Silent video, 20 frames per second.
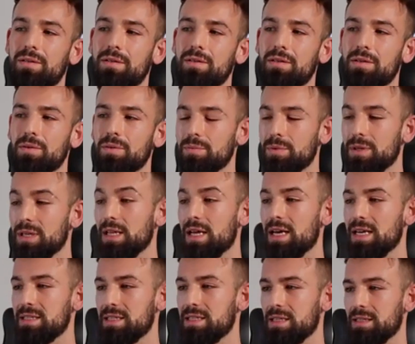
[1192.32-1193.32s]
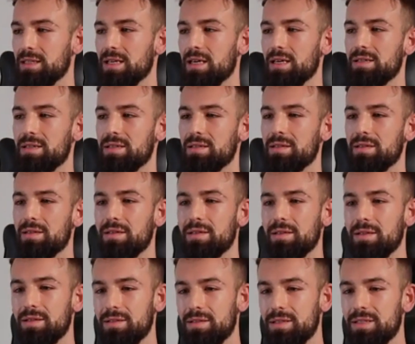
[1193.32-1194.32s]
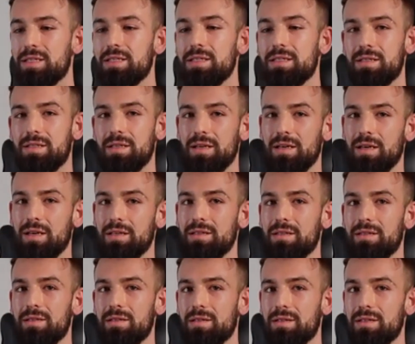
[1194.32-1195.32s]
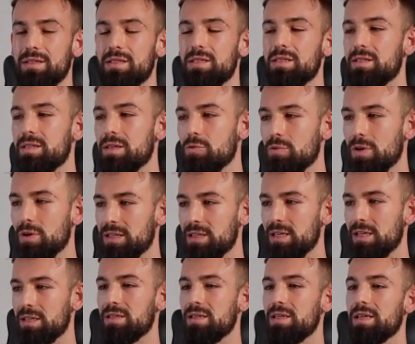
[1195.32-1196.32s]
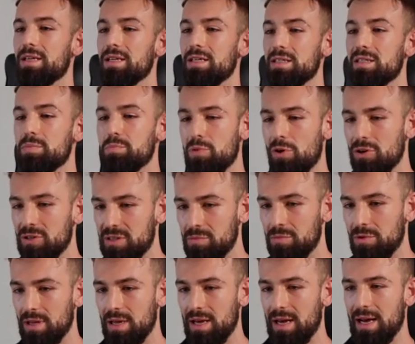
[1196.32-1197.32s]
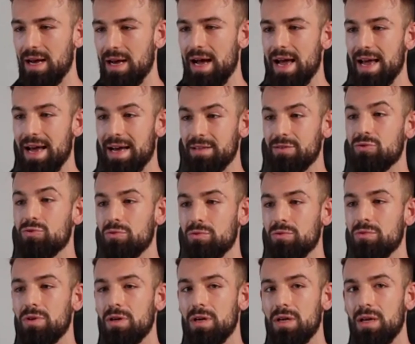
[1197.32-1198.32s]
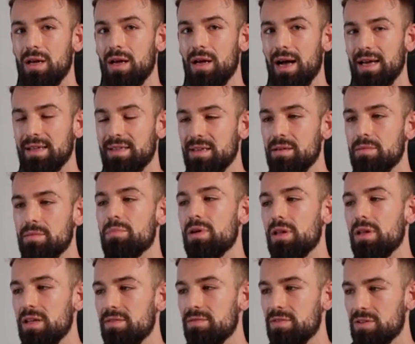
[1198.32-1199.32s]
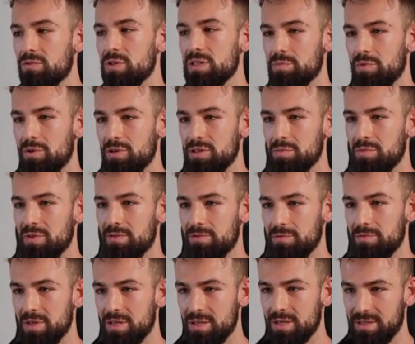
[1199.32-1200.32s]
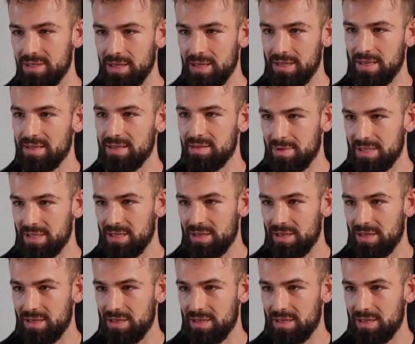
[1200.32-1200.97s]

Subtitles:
realizing that this is this is the way that it is possible. I didn't believe it was possible for me because I let myself